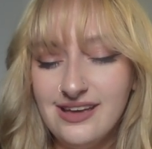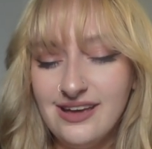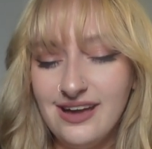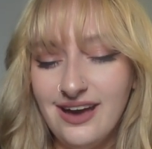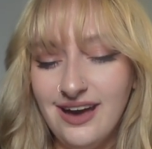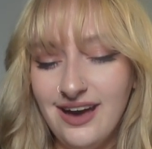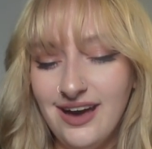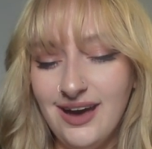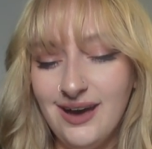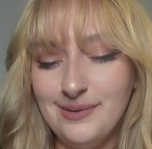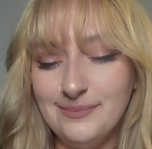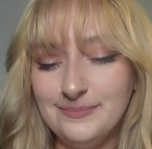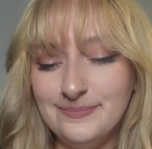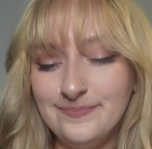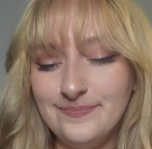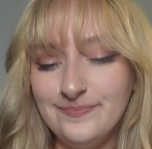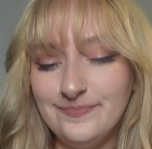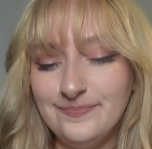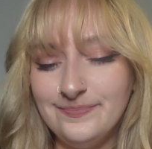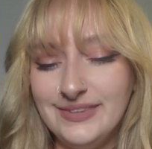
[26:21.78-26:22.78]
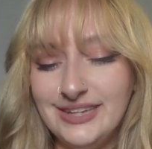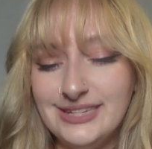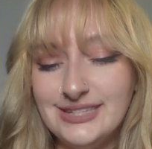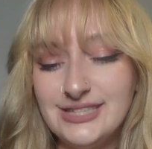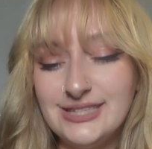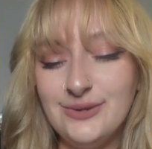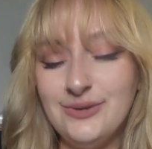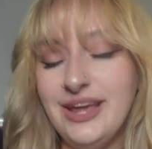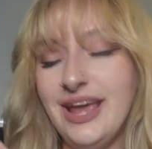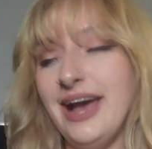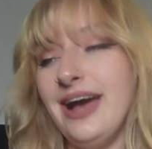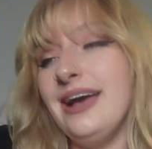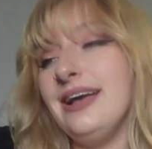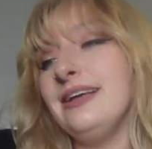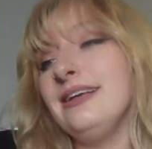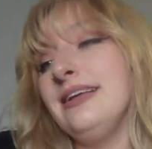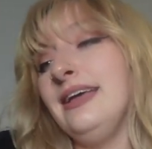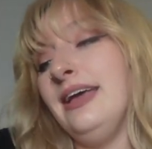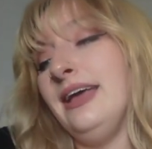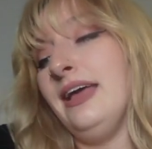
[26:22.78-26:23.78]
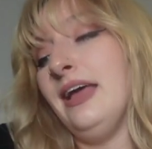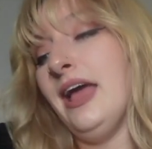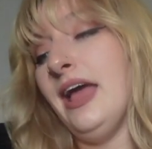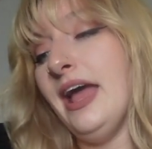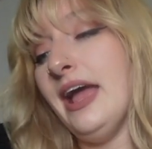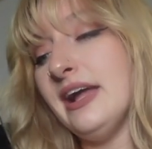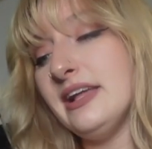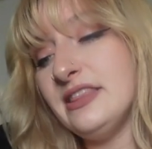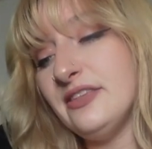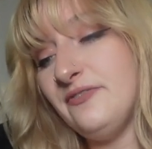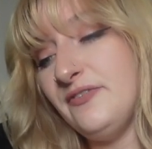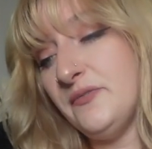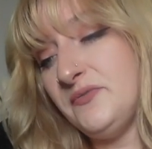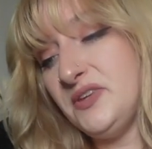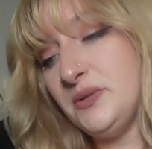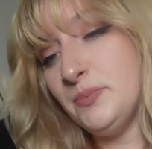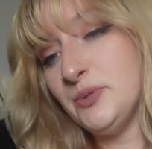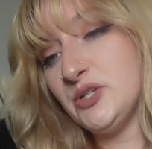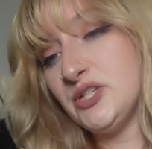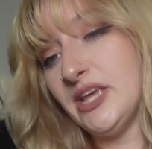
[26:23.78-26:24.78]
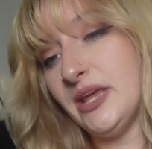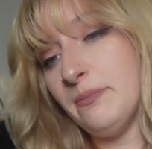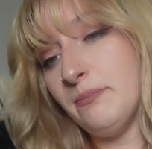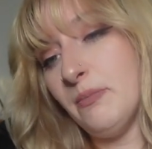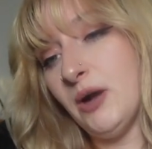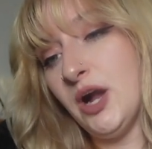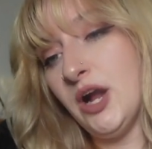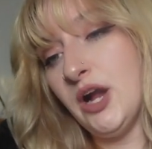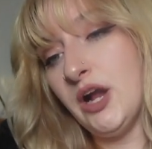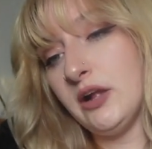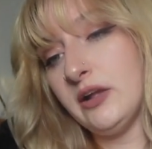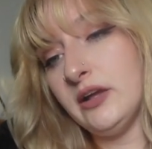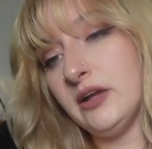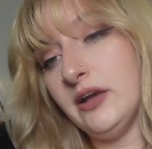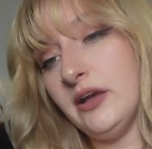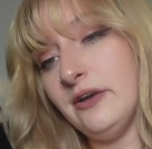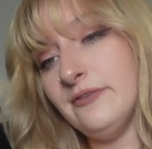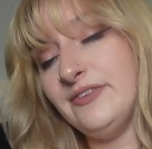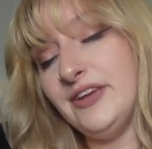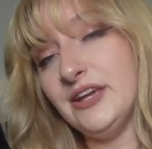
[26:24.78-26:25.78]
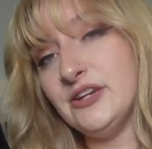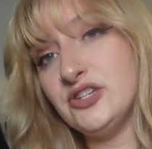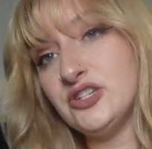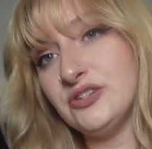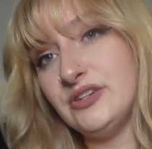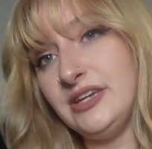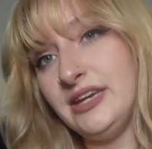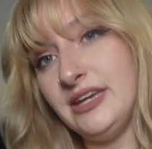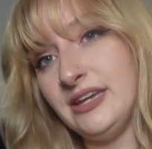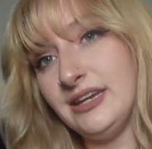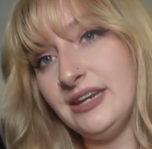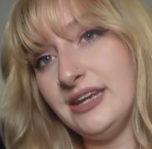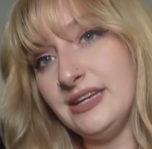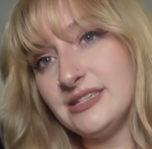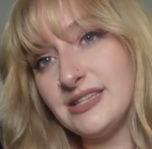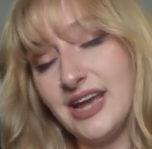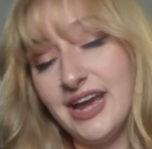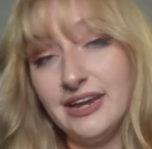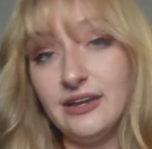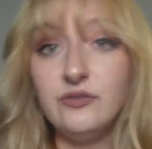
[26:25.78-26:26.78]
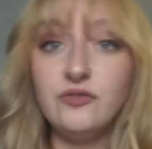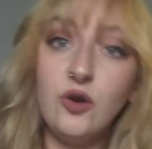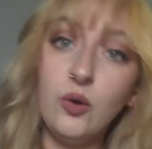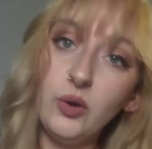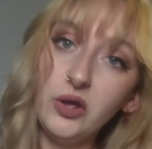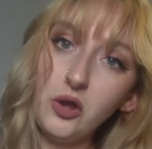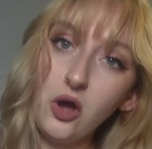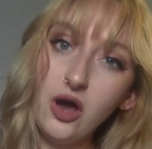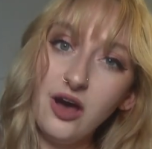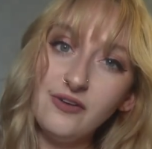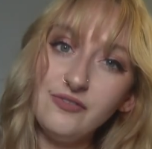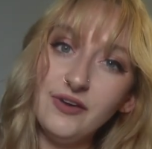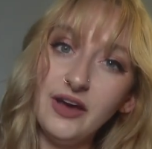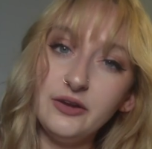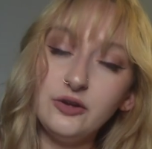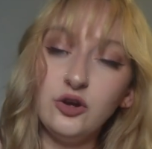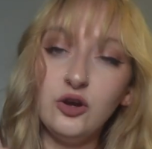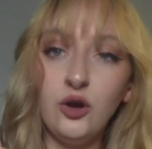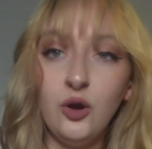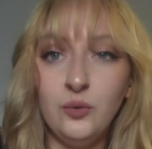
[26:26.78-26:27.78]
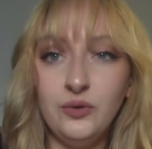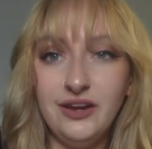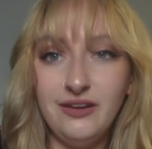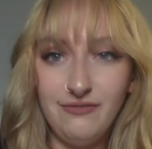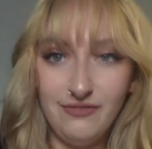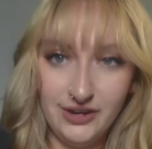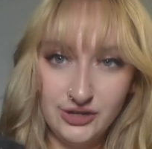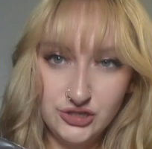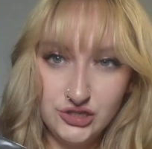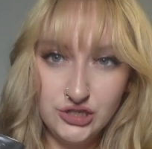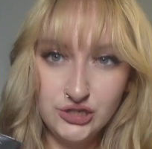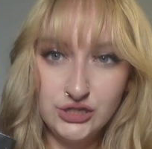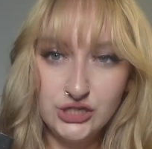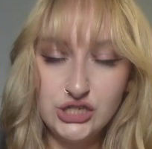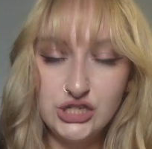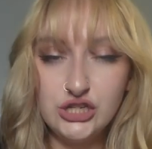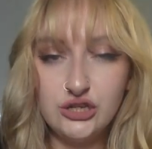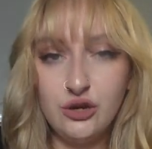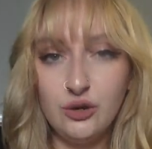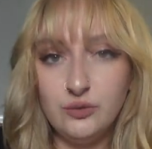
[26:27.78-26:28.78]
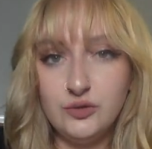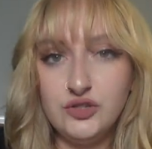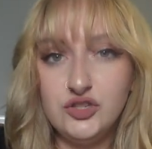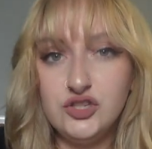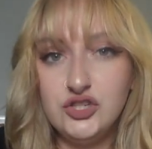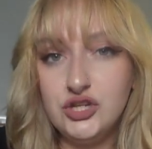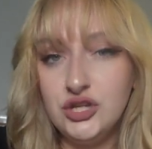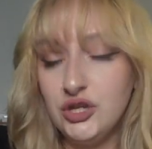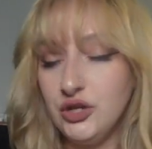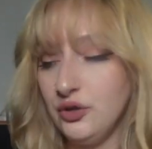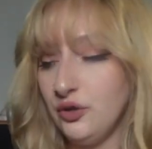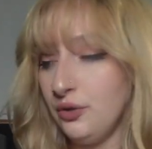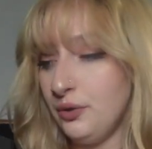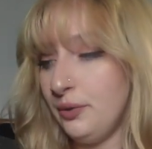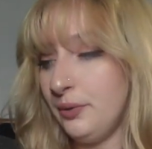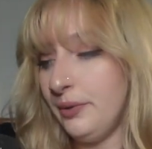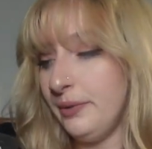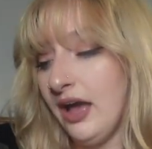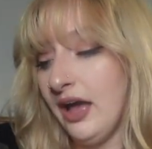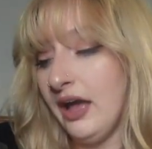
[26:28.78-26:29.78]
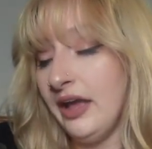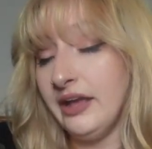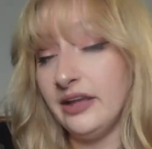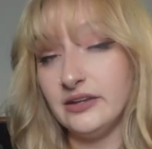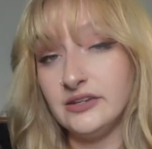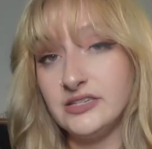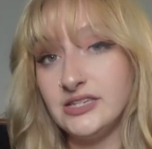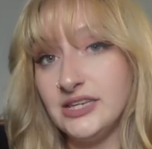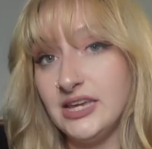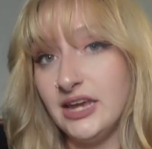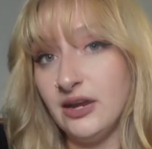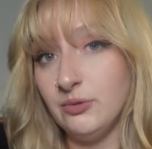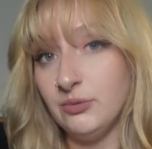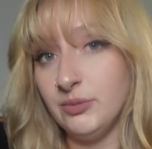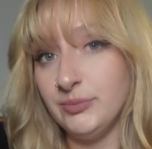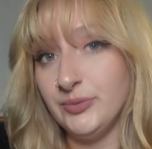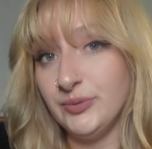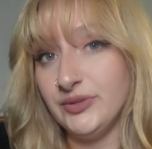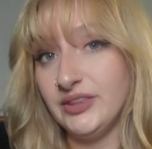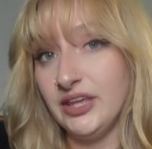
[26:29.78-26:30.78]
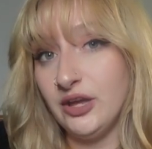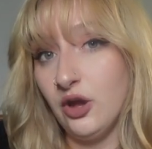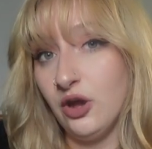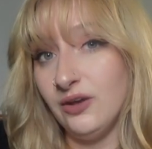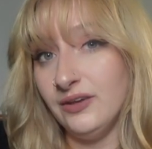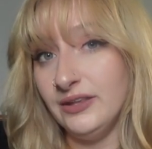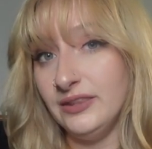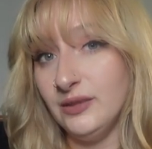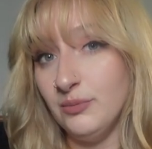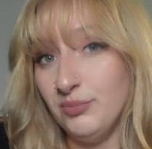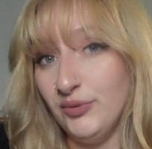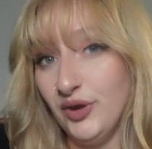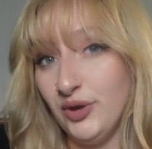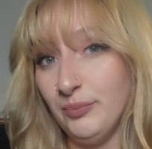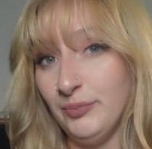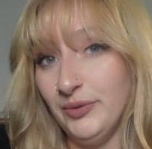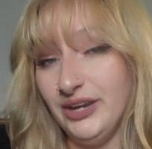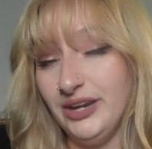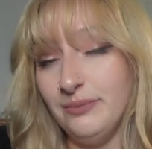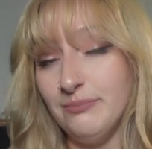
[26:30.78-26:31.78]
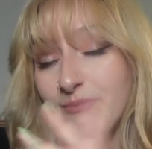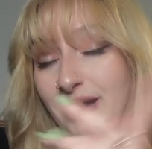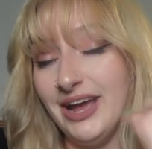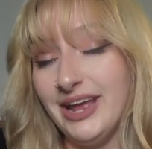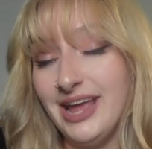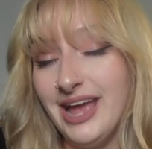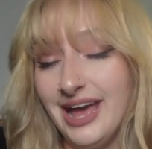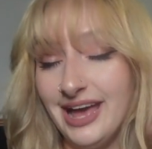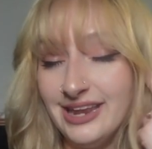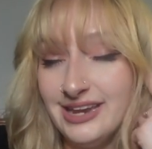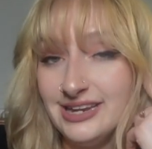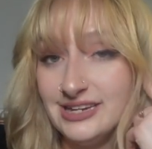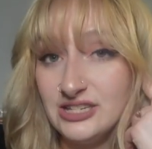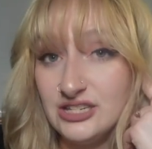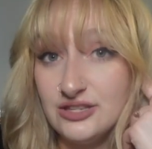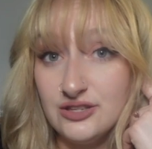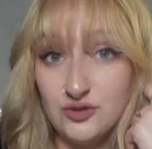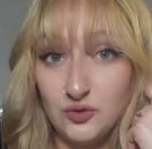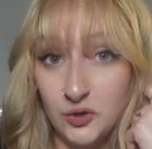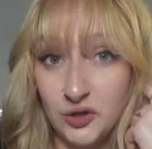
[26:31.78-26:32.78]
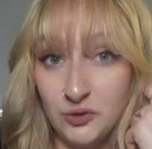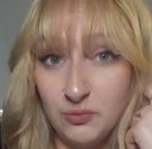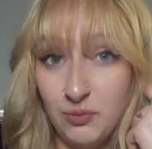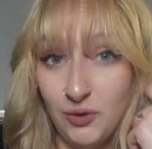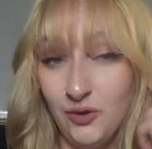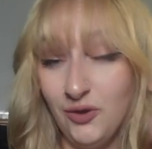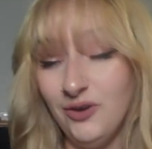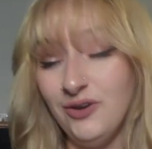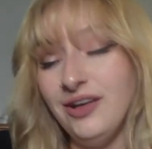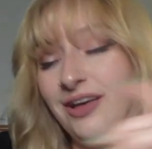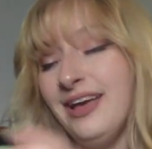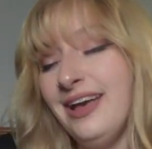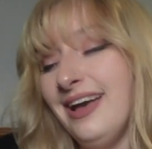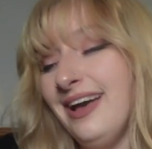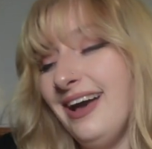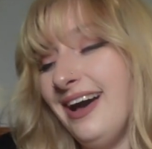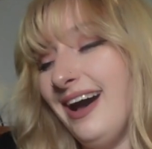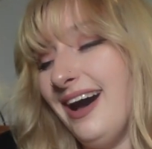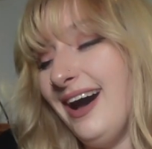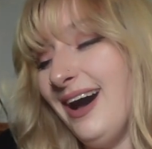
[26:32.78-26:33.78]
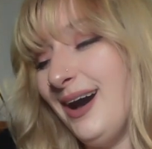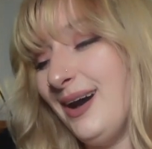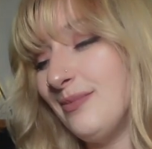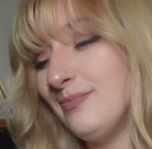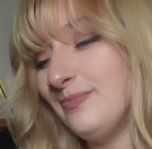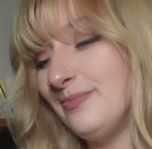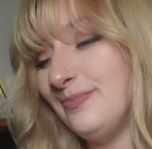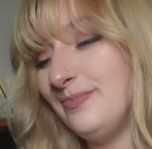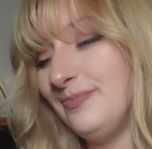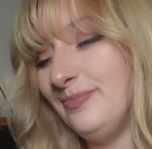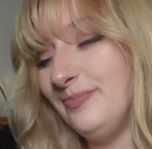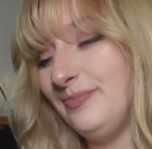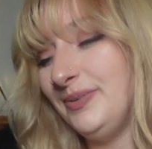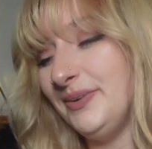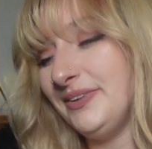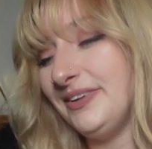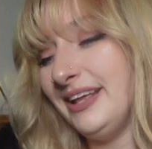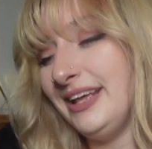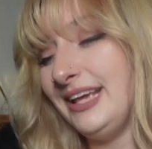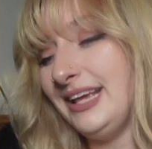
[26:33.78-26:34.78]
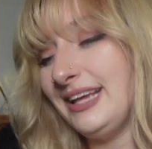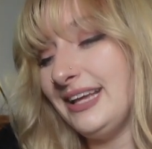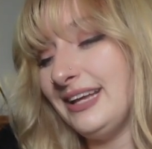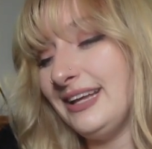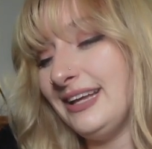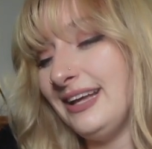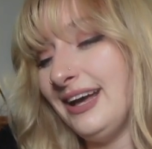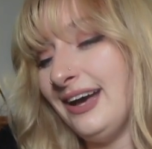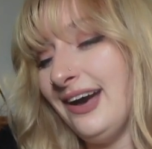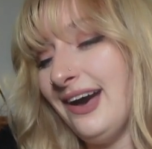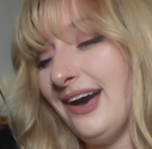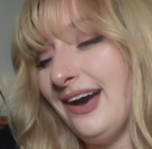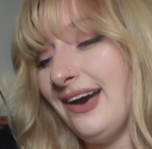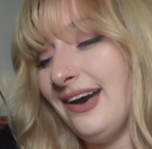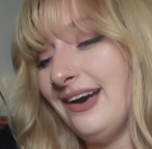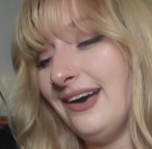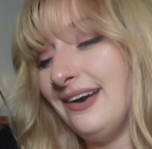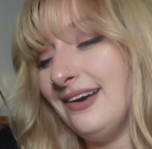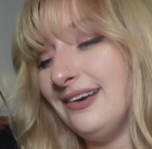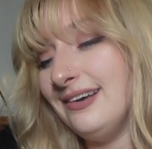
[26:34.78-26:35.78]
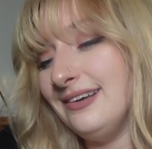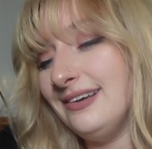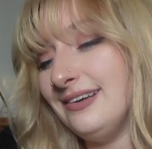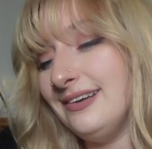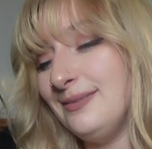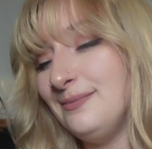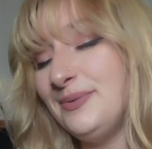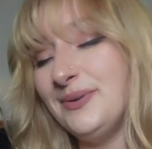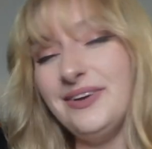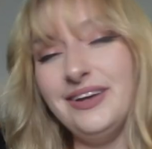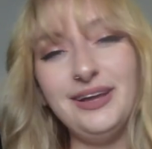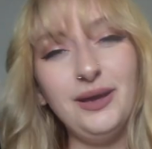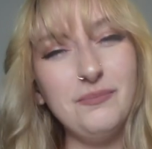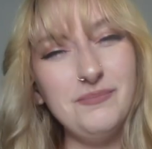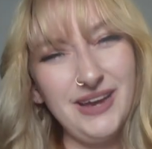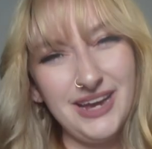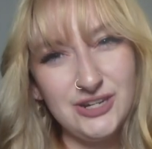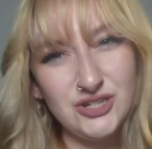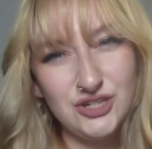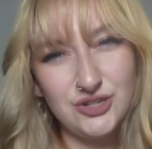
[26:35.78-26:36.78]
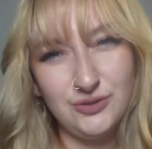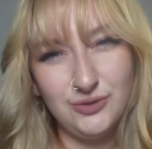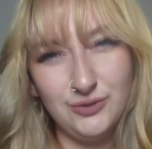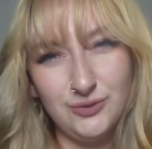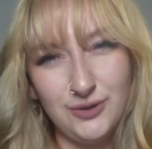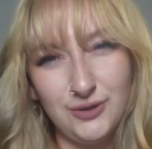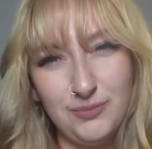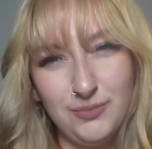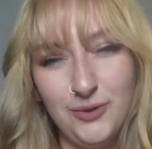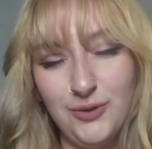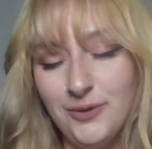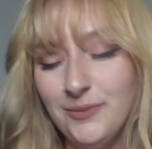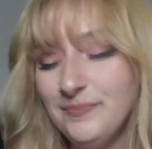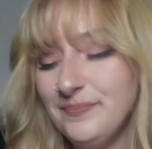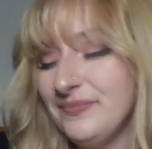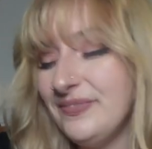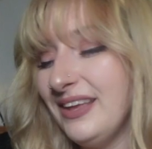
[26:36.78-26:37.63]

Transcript: Um, so yeah. At the 50% mark, Evangeline is kind of going off on her own adventure. She goes to, I honestly can't remember what they call it in the book, but in my head, it's the North Pole. Um, but like, uh, but like a magical North Pole.